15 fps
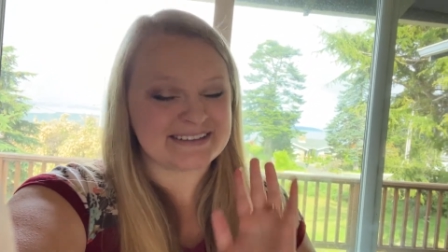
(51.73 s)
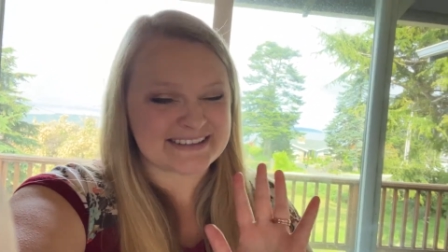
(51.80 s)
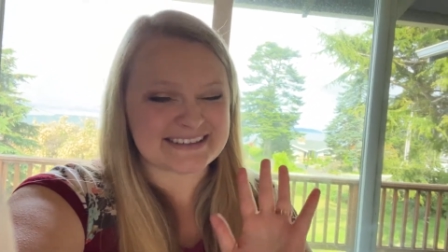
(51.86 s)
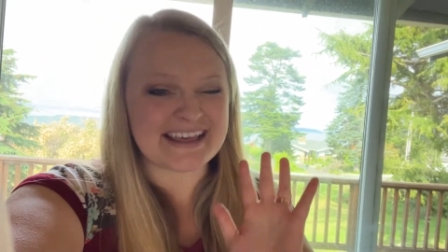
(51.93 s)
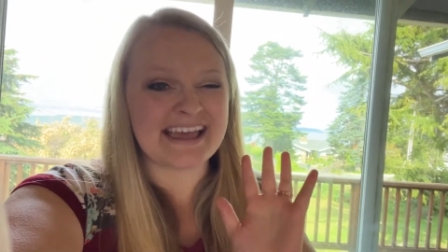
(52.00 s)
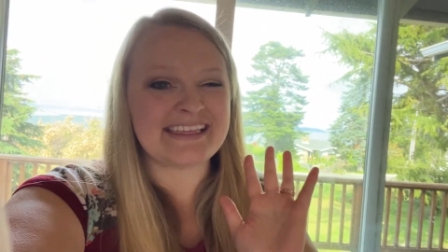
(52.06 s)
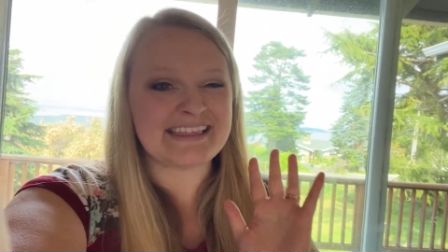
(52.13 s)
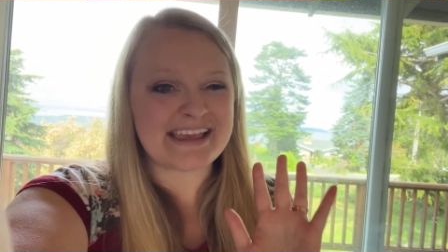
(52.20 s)

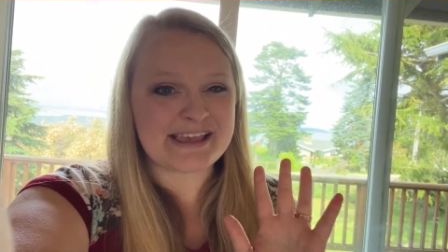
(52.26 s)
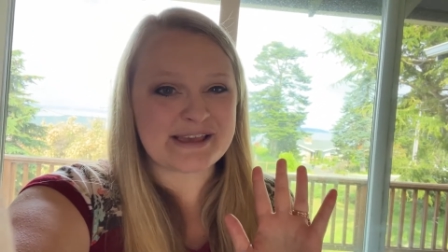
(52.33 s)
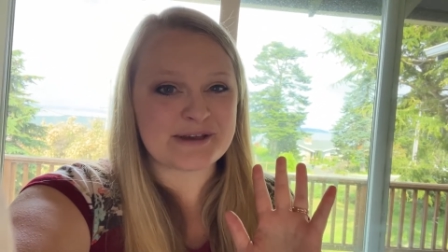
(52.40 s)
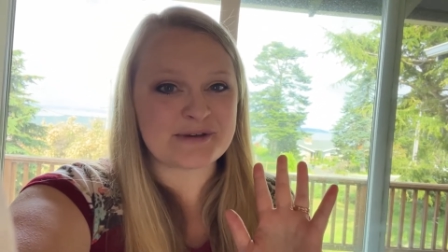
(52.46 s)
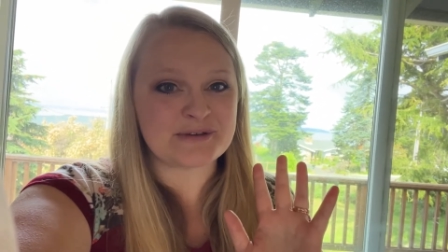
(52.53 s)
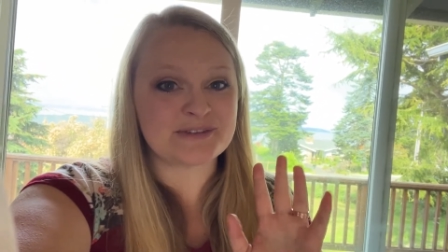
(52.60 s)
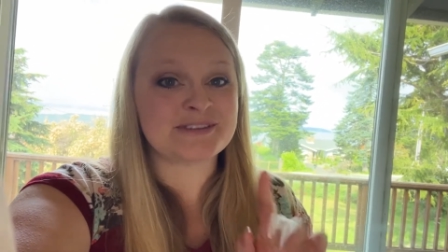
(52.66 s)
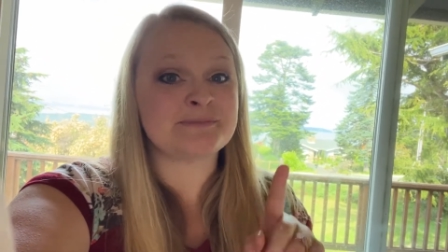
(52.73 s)
slightly
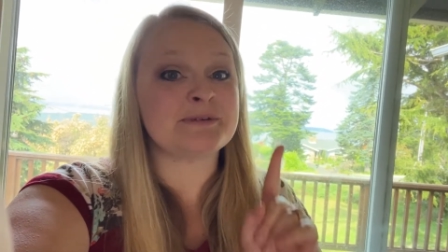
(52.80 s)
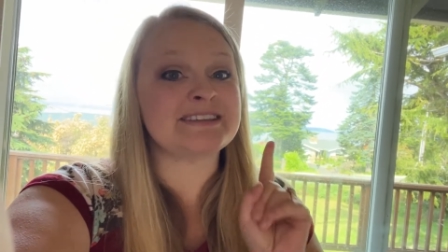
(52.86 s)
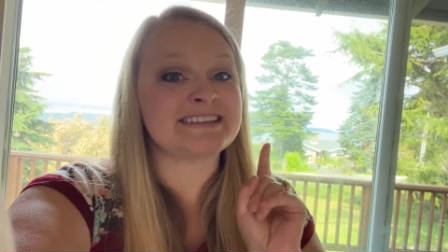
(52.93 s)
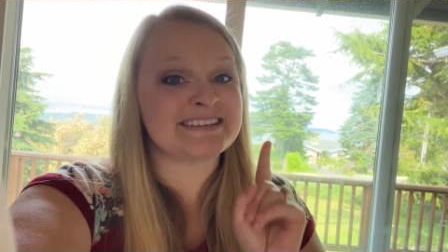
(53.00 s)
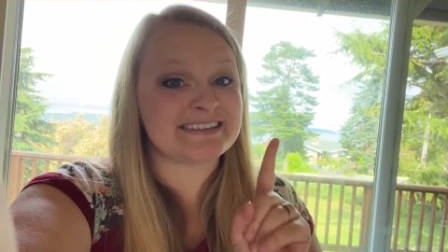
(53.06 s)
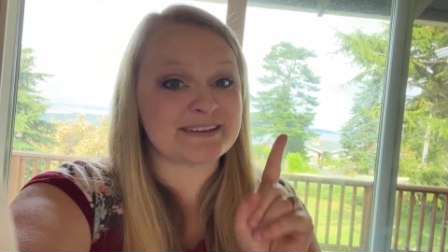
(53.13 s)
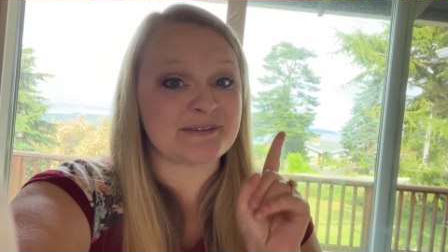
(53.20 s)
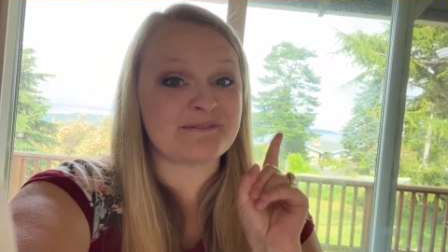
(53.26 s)
used but
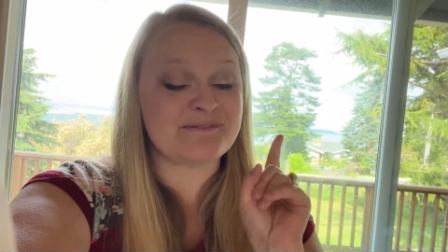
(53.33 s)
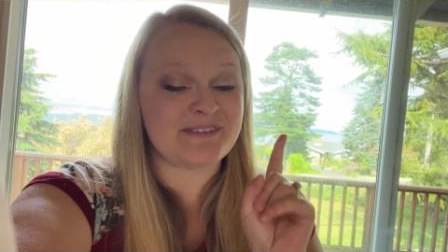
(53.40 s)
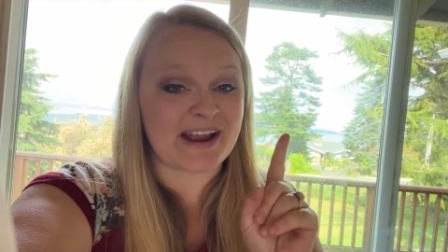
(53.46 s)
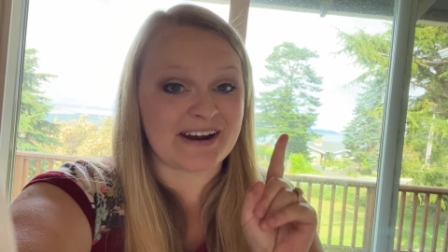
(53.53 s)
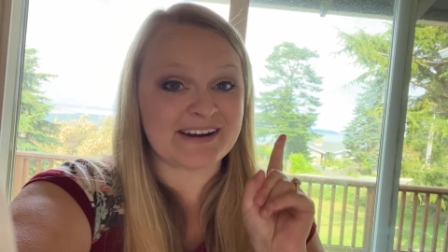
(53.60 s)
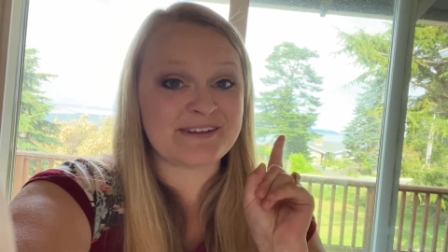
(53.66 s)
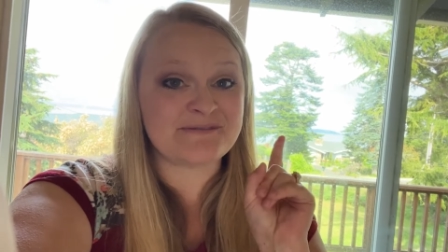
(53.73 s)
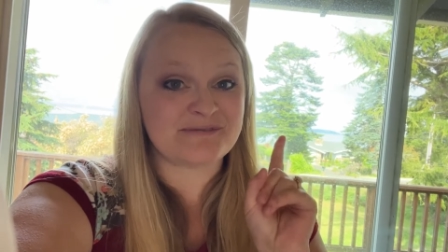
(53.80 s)
still
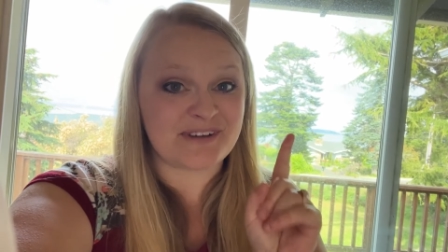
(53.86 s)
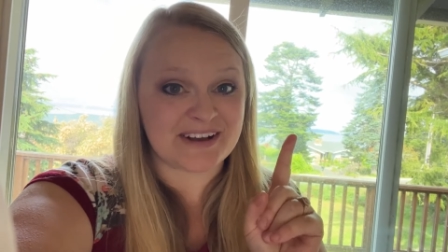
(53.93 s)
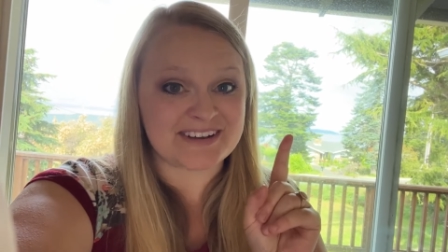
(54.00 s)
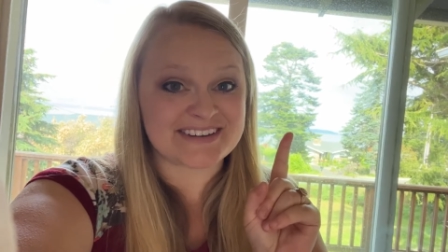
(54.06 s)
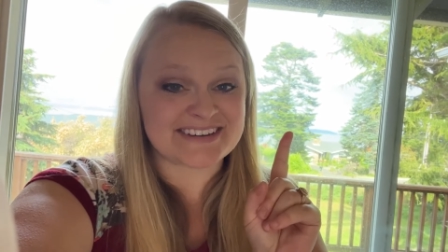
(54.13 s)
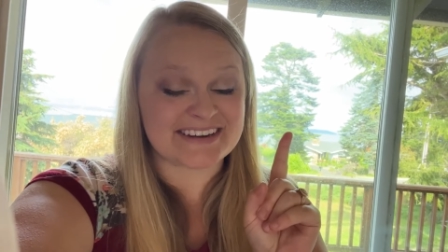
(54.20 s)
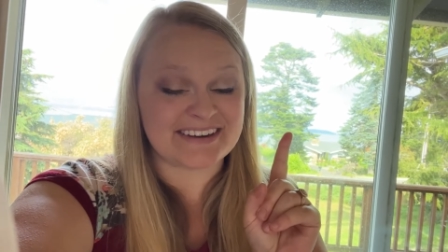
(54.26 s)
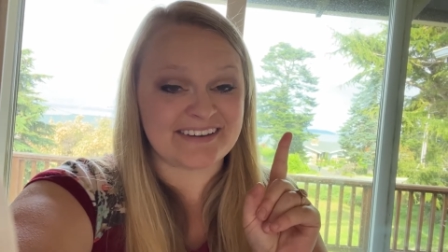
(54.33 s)
very
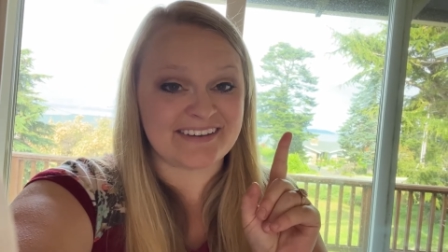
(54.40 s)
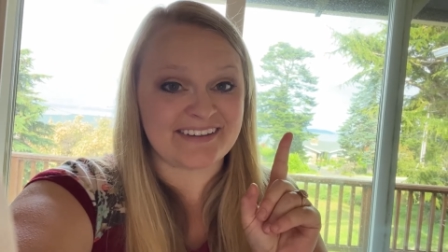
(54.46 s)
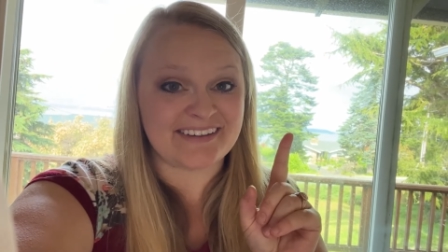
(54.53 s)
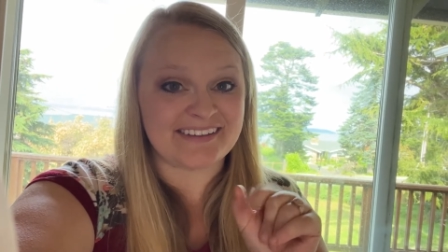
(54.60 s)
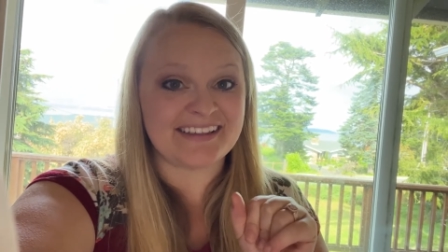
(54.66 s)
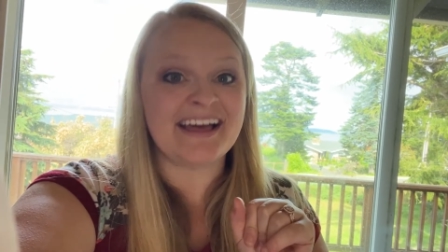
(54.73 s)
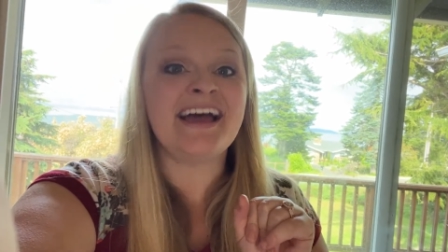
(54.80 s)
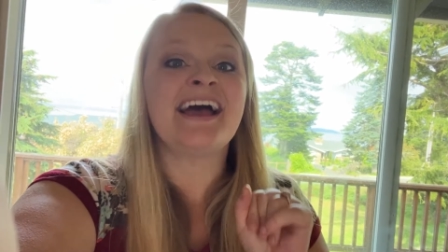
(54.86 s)

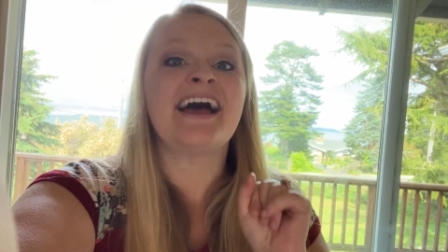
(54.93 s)
functional